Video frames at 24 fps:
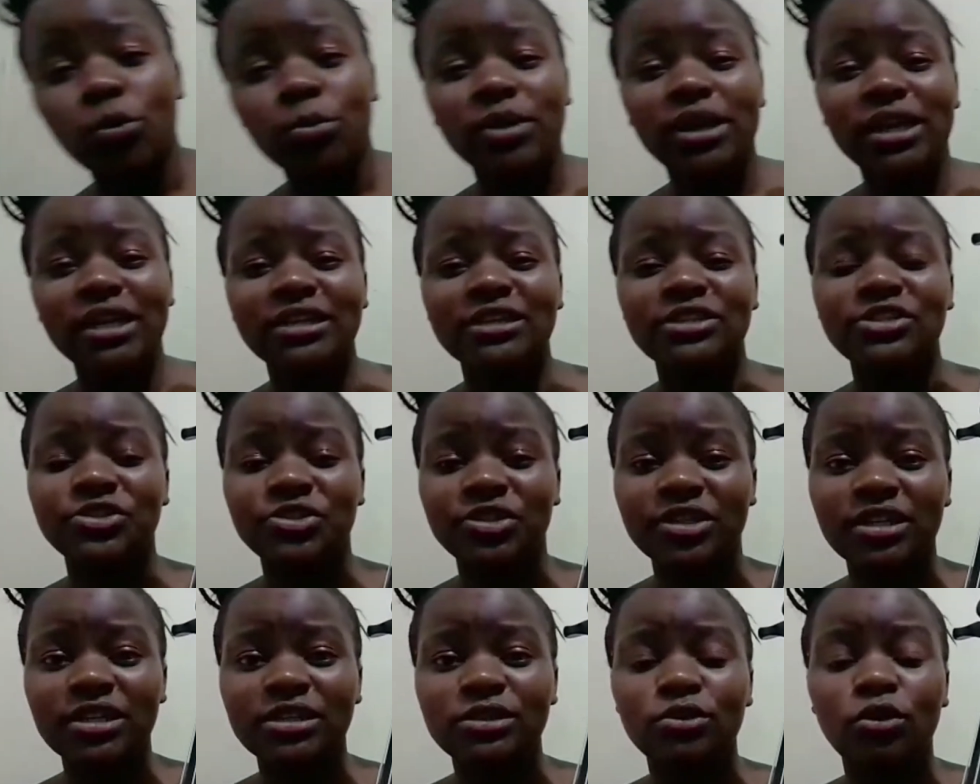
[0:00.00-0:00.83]
many
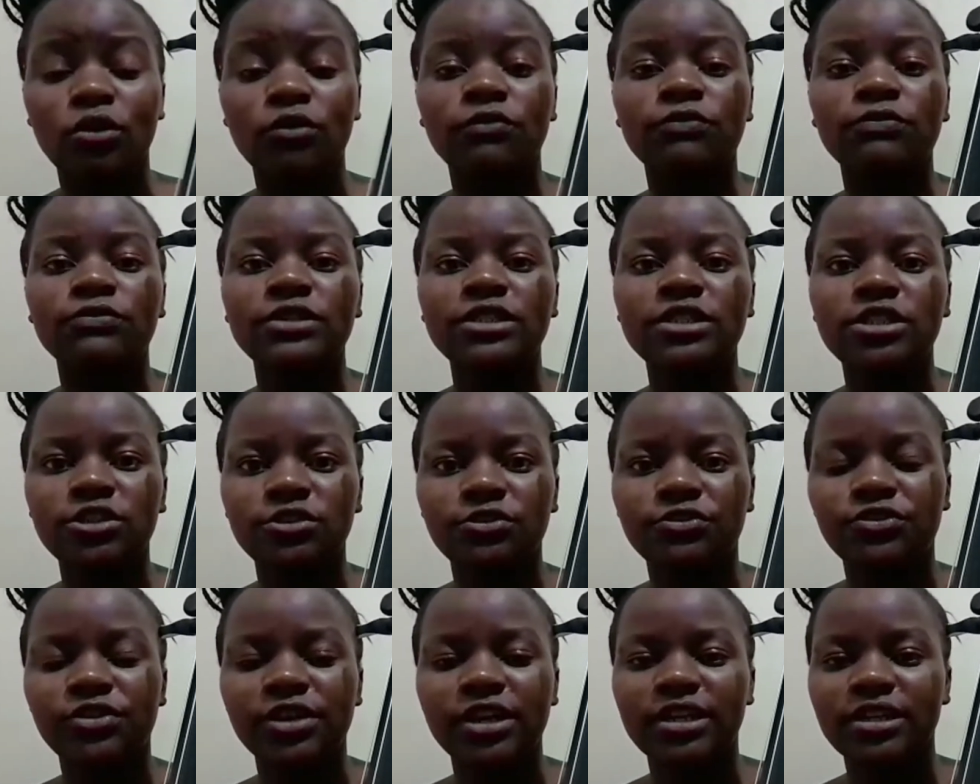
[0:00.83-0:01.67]
strings of
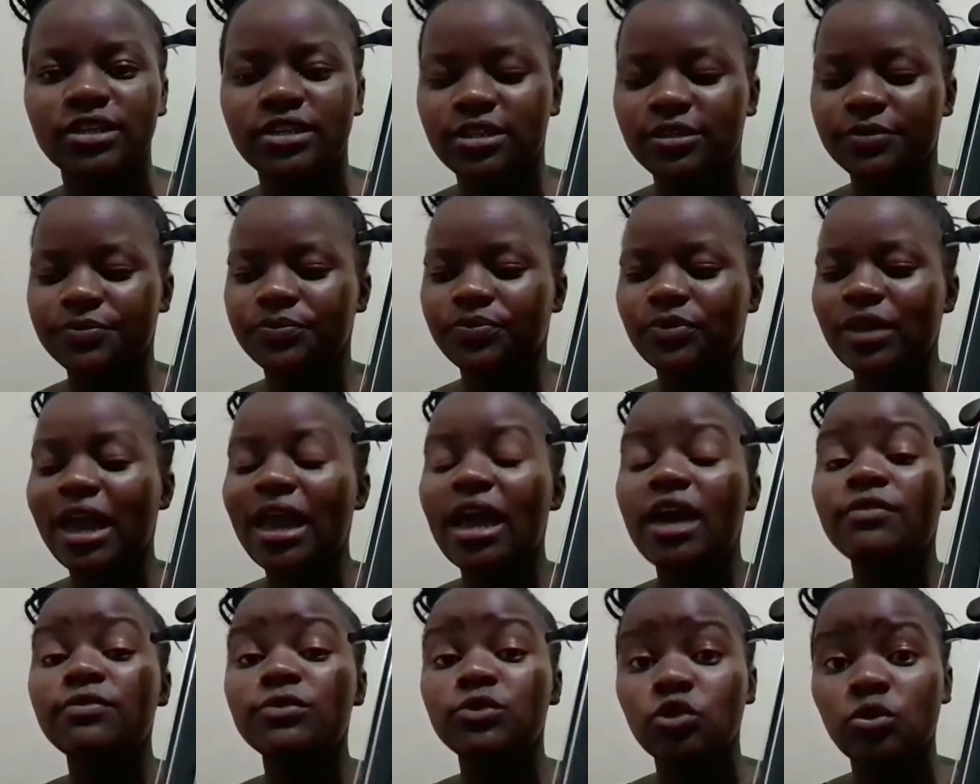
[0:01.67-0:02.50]
different,
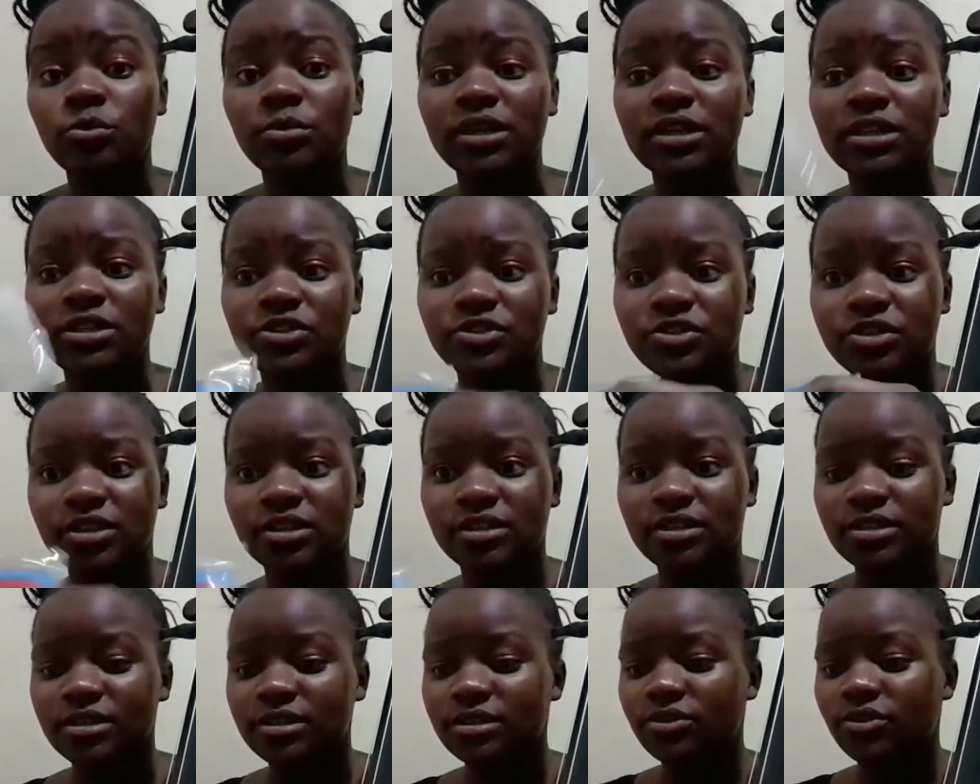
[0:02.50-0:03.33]

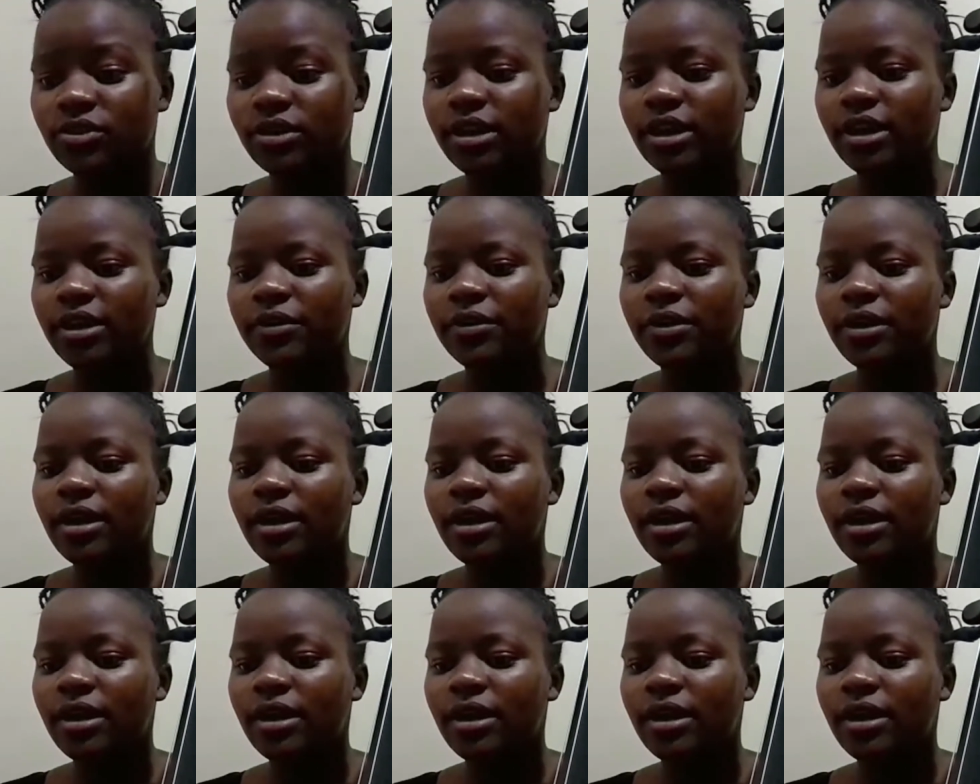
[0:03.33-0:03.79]
okay?